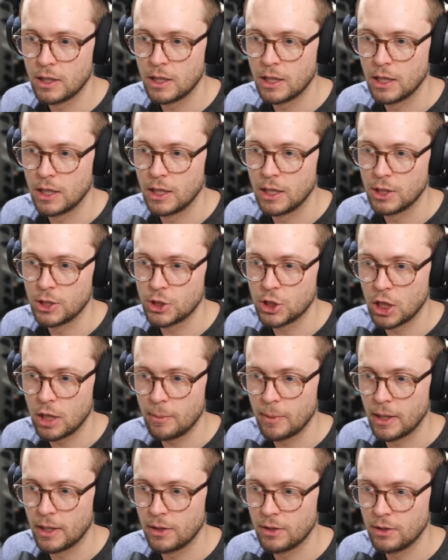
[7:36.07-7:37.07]
uh,
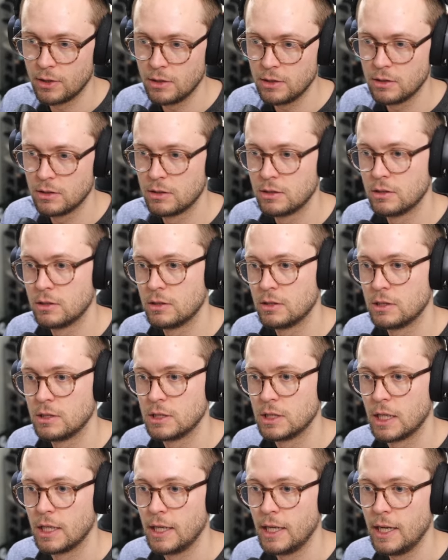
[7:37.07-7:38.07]

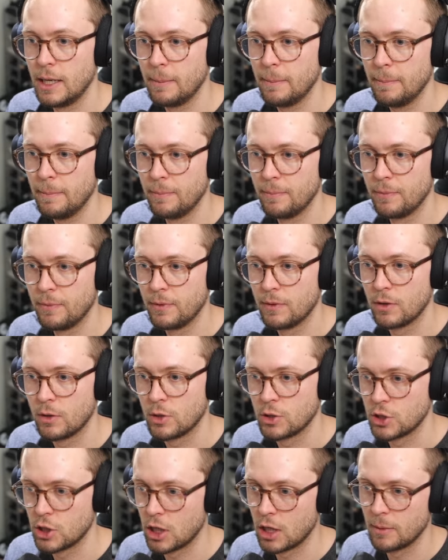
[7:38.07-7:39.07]
charmander.name or
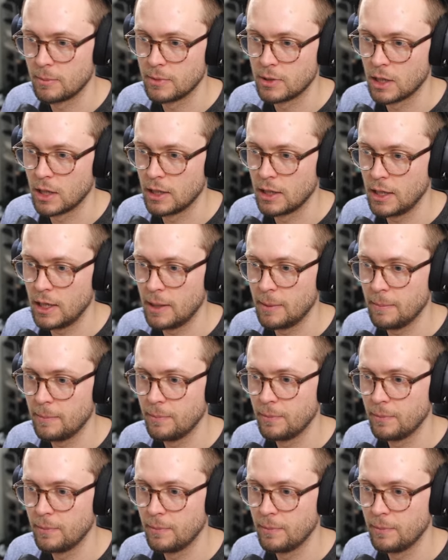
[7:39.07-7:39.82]
charm.name,